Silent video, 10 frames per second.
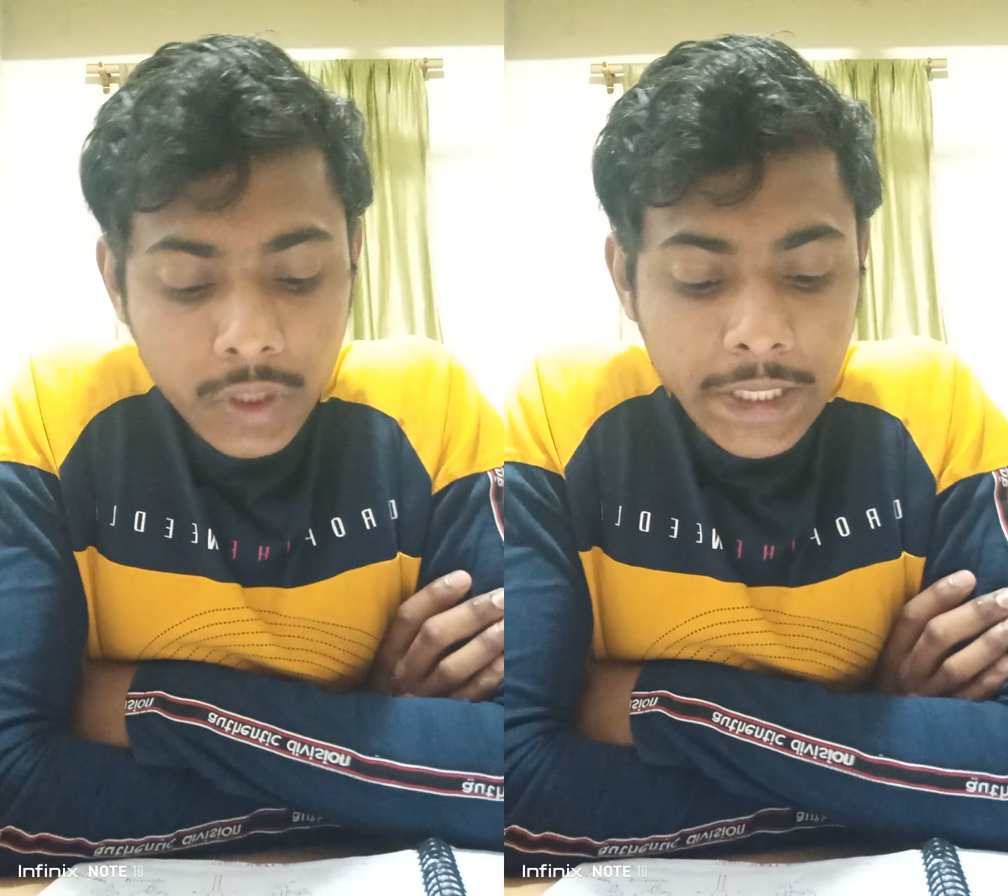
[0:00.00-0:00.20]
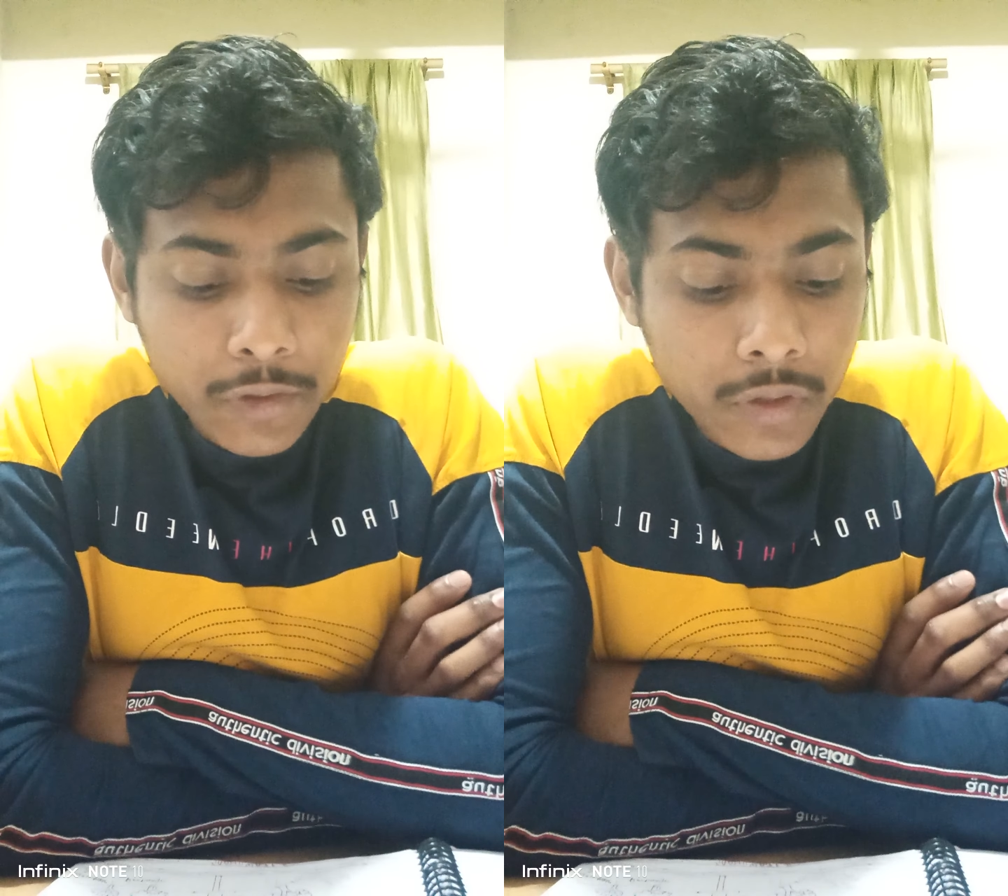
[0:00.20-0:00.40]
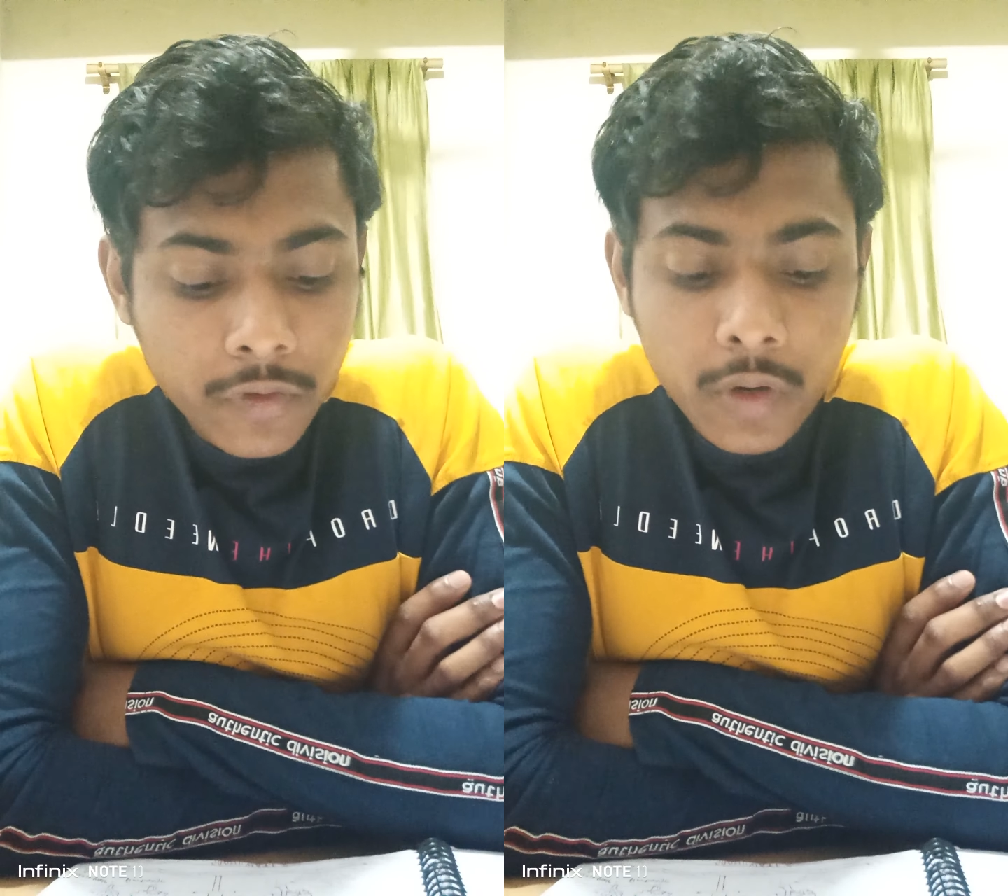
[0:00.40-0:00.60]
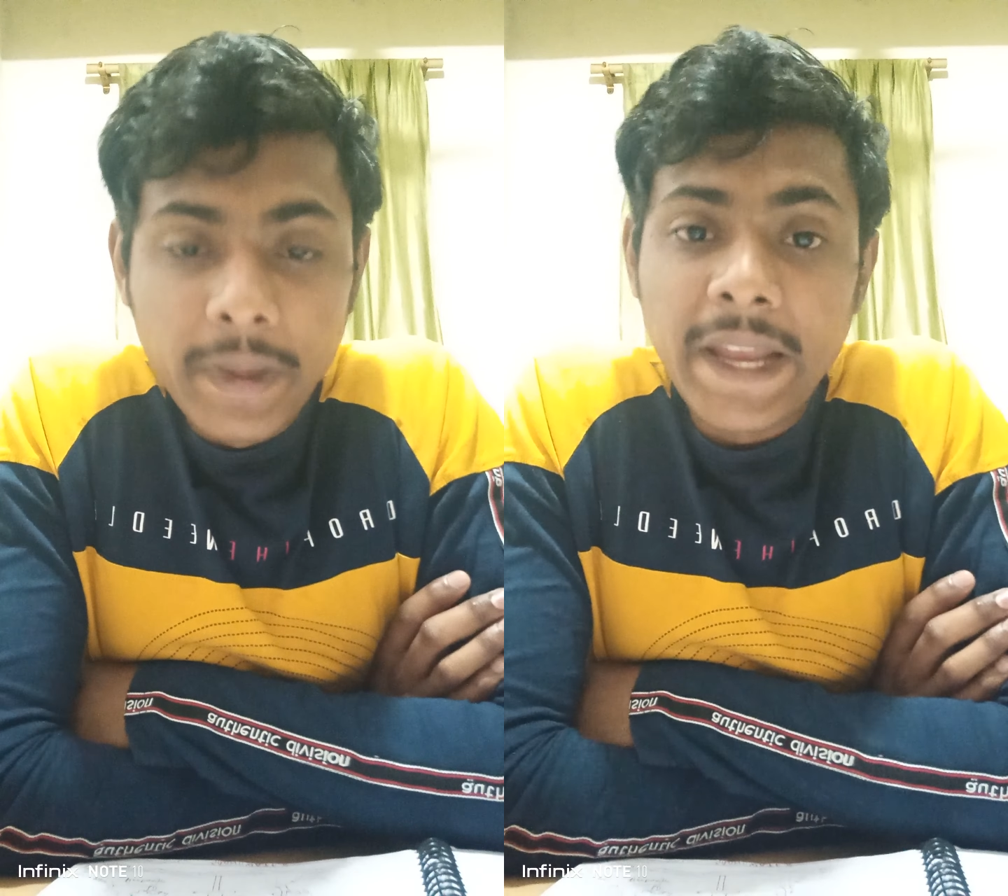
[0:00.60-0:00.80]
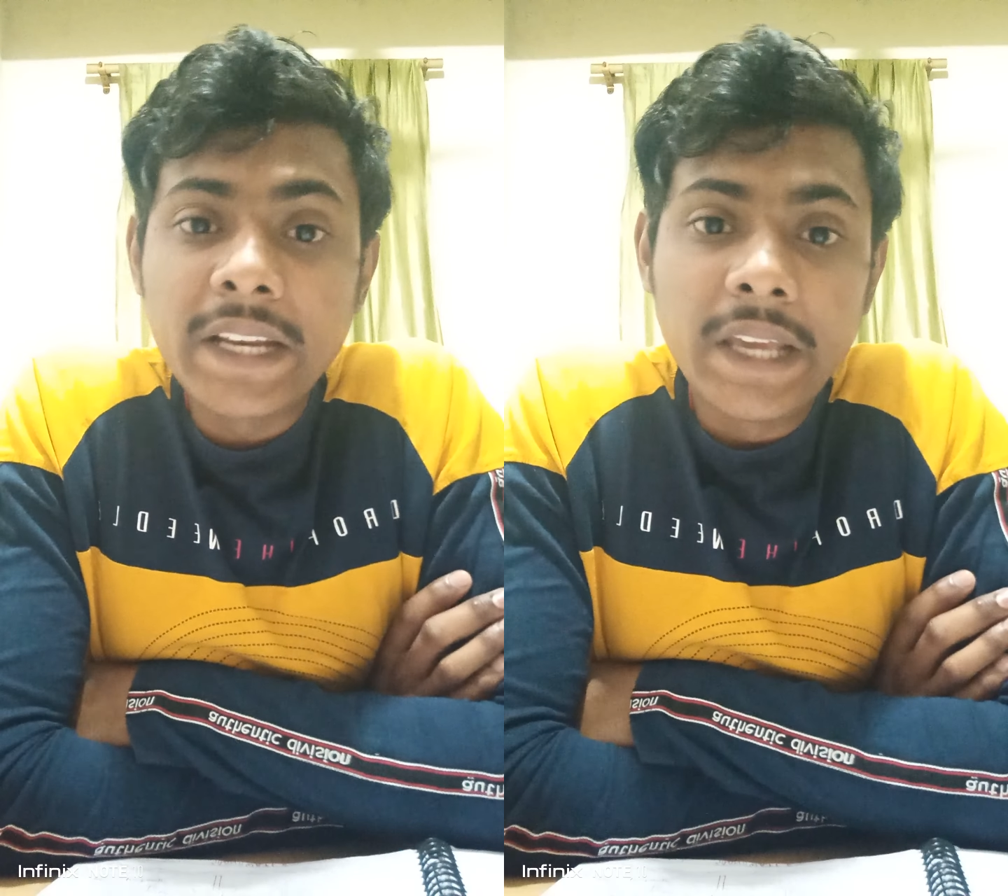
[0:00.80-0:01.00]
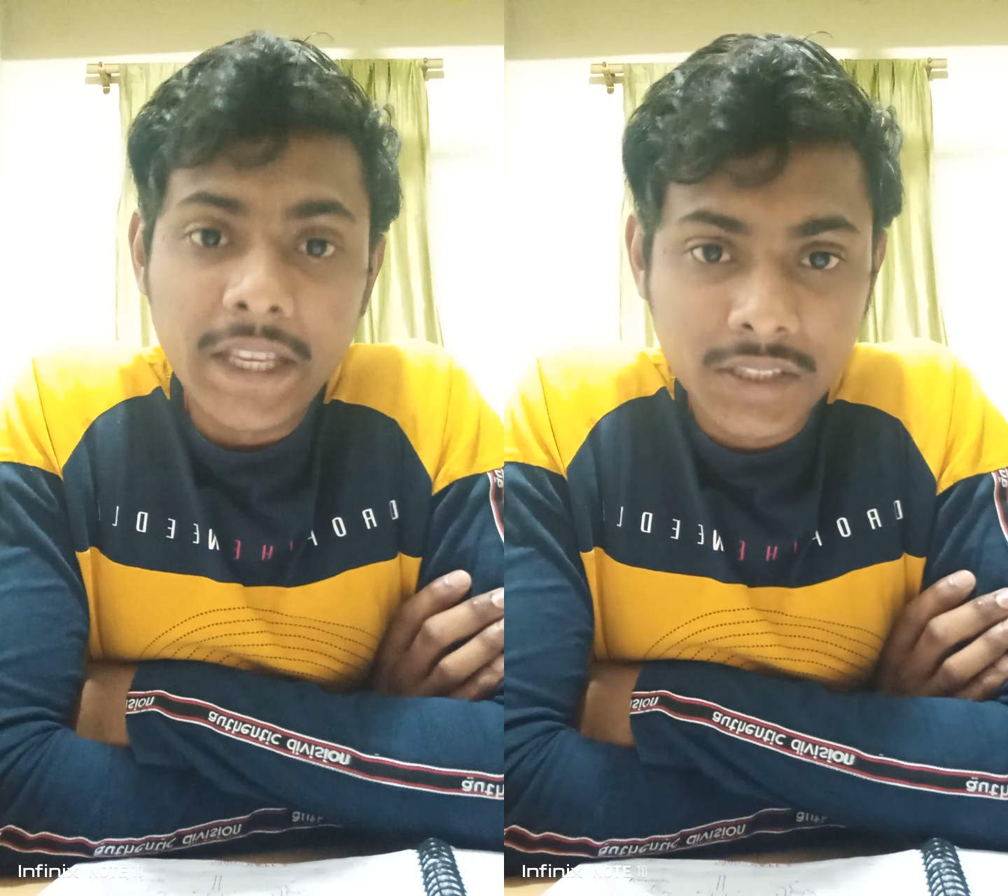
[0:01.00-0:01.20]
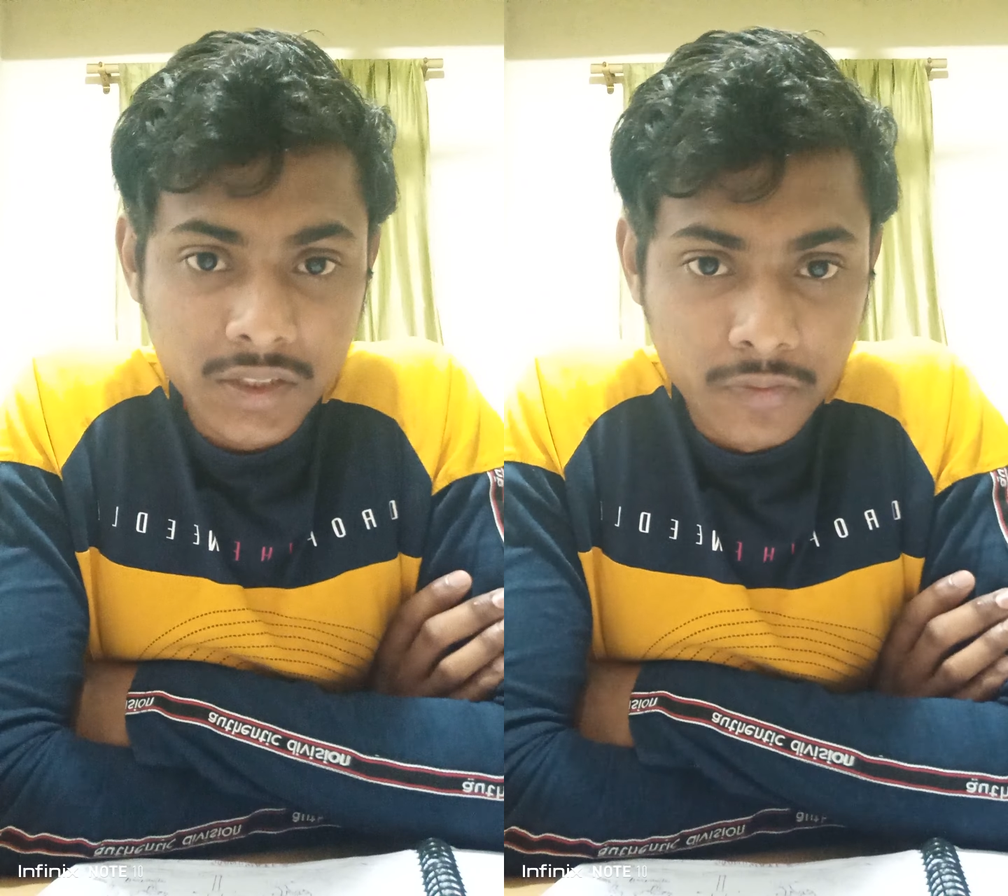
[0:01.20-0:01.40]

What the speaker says: liquid form, and gaseous